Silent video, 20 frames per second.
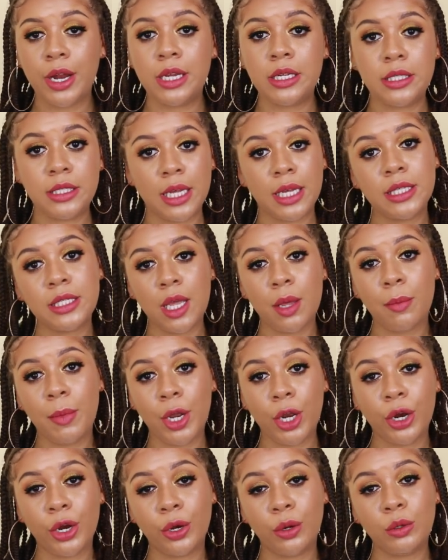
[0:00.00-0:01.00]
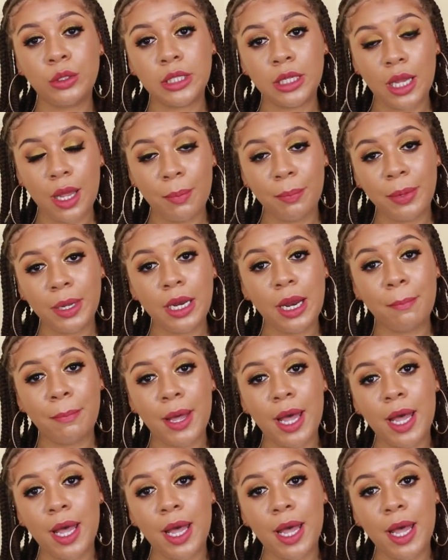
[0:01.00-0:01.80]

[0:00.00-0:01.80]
it does get my curls clumping and